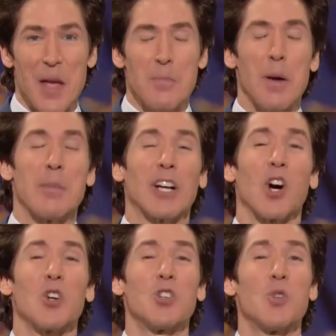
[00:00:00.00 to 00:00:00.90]
but
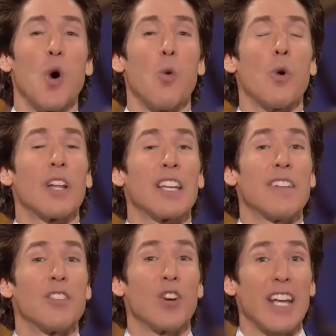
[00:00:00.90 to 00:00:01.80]
because you don't want to
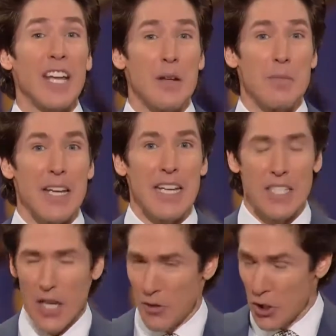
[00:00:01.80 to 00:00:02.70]
give your
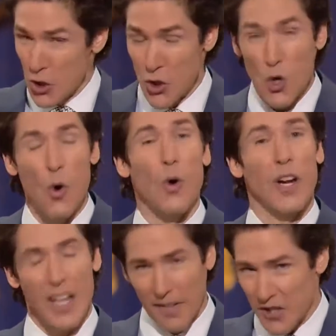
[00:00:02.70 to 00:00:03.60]
enemies the
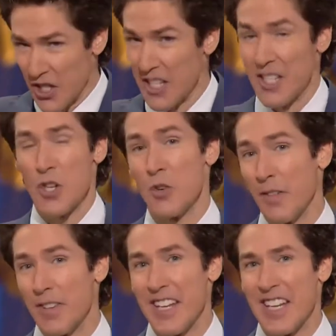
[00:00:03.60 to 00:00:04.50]
joy of seeing you
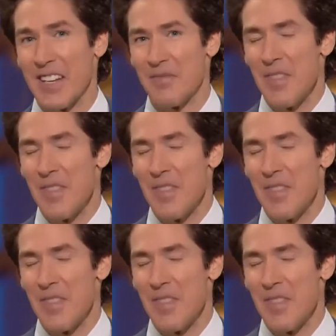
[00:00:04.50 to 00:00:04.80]
defeated.